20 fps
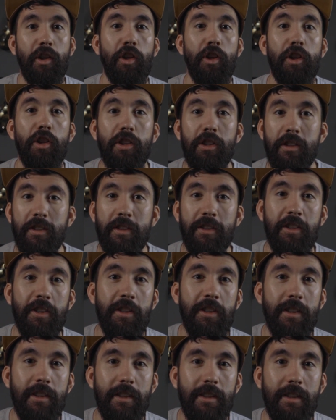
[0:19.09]
Looks
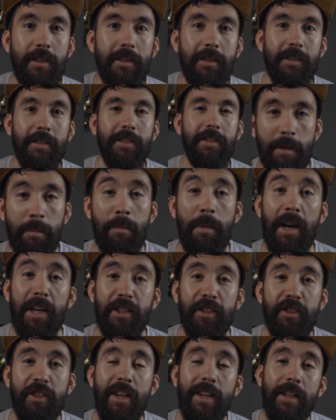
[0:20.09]
good.
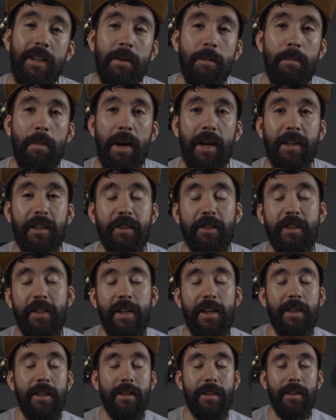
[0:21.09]
Mic check, mic
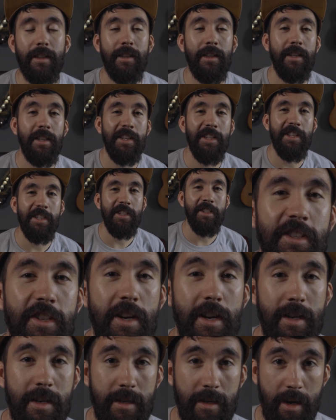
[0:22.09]
check.
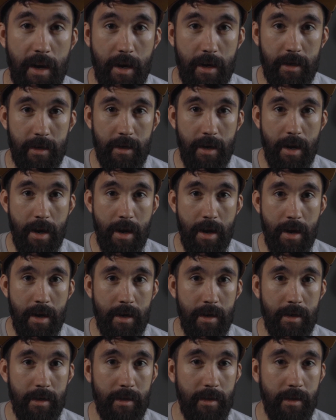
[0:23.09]
Check, check, check.